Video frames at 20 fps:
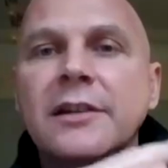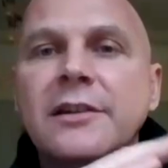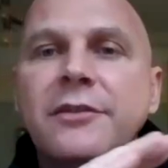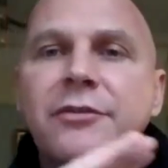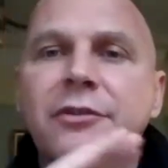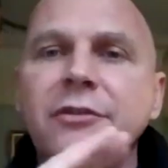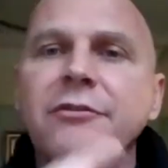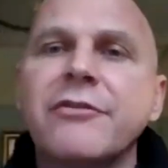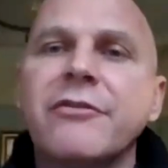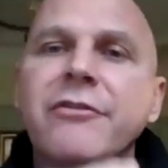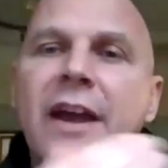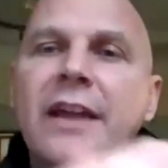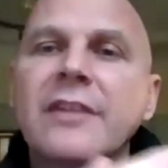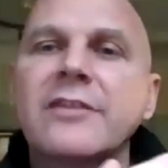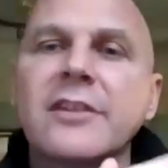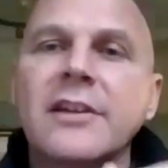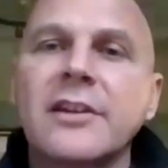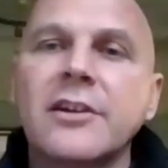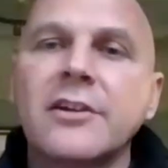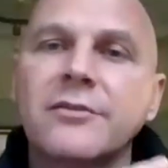different
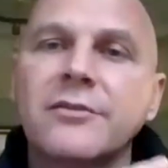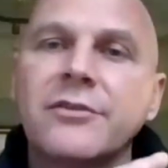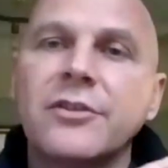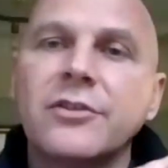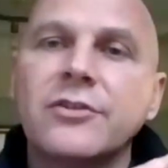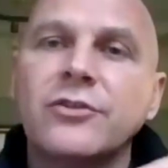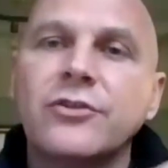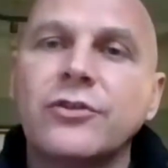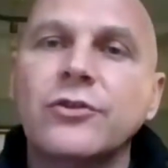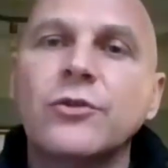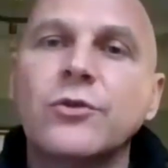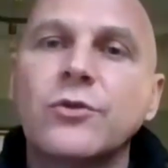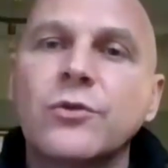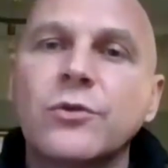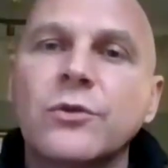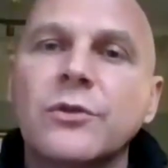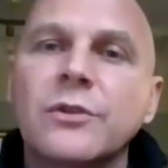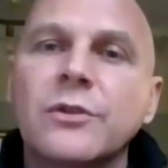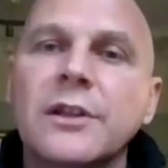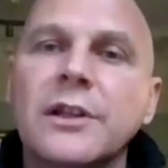facet of the
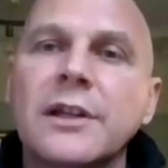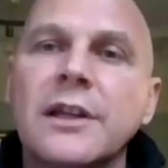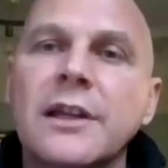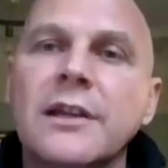jewel